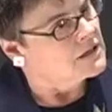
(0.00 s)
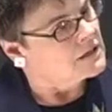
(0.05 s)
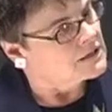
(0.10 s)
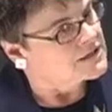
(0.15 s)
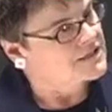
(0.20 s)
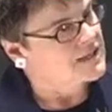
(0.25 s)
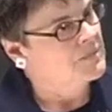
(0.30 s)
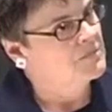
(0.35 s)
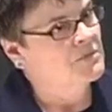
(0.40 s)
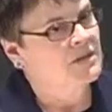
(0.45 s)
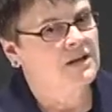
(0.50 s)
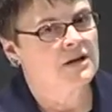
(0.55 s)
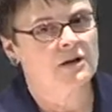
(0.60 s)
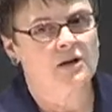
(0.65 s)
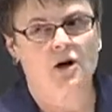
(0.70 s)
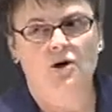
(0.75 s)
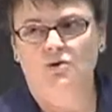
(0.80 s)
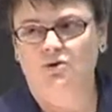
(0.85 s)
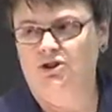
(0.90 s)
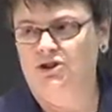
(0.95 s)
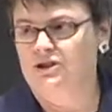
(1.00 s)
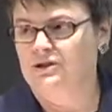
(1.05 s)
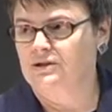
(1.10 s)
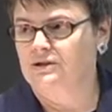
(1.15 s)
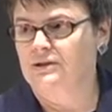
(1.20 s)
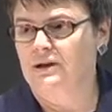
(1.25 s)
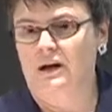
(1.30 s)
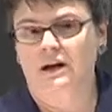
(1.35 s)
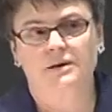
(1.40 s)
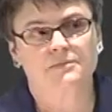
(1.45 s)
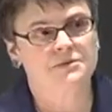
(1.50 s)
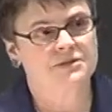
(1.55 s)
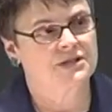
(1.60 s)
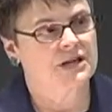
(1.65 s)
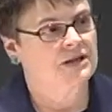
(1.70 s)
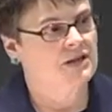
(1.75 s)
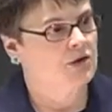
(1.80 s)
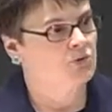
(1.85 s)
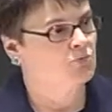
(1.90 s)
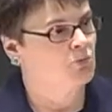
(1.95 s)
Some theologians um,
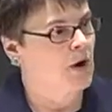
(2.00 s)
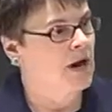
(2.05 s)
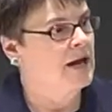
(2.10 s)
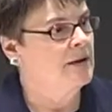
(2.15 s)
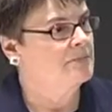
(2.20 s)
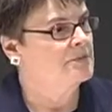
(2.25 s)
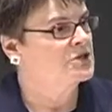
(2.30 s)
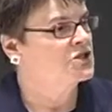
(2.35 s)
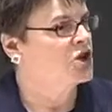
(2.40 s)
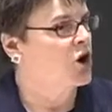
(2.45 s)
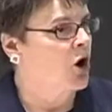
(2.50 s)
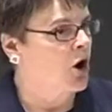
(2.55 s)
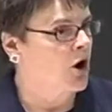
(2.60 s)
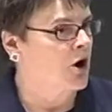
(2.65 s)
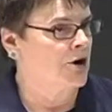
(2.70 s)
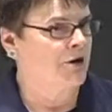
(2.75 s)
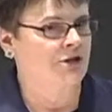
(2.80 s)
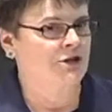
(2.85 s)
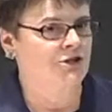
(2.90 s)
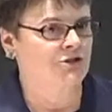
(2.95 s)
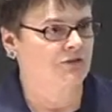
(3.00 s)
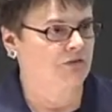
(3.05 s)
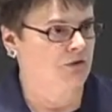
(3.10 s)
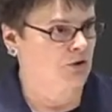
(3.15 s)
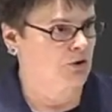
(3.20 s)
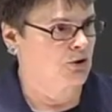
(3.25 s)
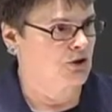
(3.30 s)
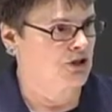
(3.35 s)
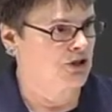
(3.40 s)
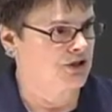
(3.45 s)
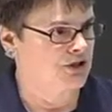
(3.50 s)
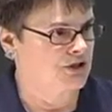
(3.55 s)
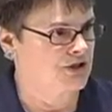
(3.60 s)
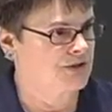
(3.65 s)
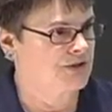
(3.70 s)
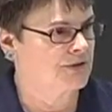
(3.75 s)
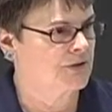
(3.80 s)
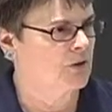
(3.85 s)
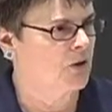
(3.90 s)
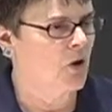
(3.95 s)
said that rape tarnished
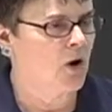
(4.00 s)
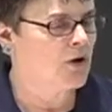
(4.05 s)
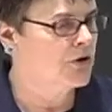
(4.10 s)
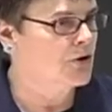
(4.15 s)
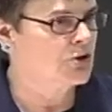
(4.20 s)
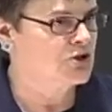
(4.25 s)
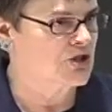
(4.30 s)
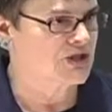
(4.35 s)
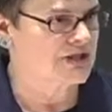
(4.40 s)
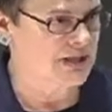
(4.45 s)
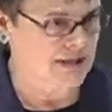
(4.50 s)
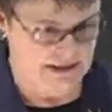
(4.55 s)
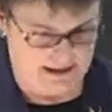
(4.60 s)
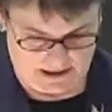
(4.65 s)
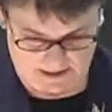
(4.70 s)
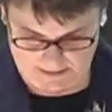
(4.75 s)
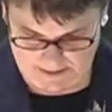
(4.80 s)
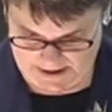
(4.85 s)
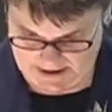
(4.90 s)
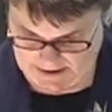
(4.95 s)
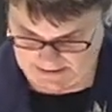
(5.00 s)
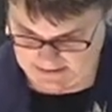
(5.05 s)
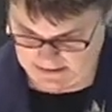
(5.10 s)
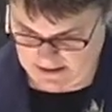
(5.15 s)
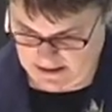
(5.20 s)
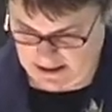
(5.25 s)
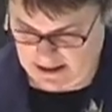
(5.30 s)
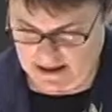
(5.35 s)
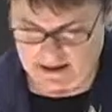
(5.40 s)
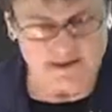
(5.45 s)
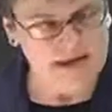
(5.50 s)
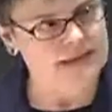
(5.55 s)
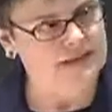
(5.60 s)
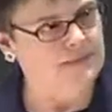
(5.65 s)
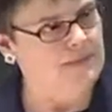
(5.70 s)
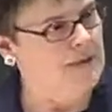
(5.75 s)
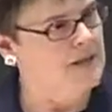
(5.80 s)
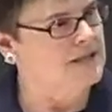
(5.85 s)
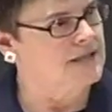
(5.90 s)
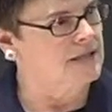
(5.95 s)
virgins, although just a little bit. And that's
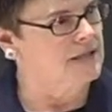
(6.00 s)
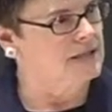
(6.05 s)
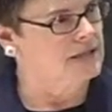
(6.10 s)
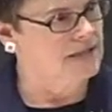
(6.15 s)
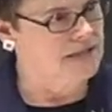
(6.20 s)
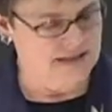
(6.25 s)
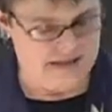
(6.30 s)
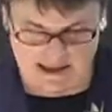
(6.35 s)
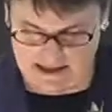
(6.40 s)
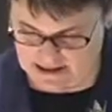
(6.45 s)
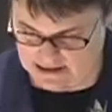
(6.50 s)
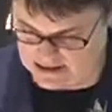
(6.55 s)
basically St.